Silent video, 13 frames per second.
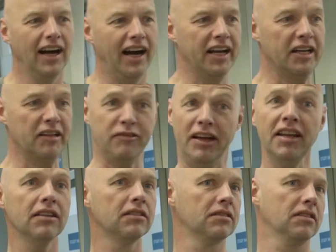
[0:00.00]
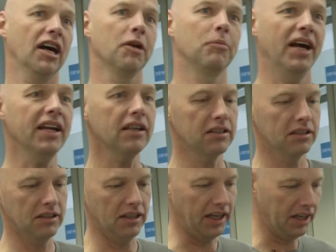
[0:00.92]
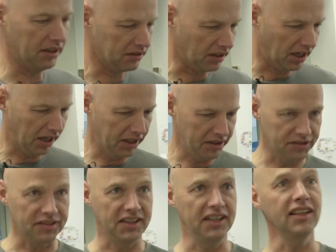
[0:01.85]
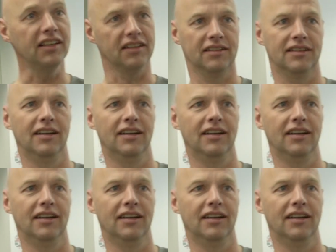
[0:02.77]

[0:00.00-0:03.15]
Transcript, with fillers: I run, I bike, and I ski.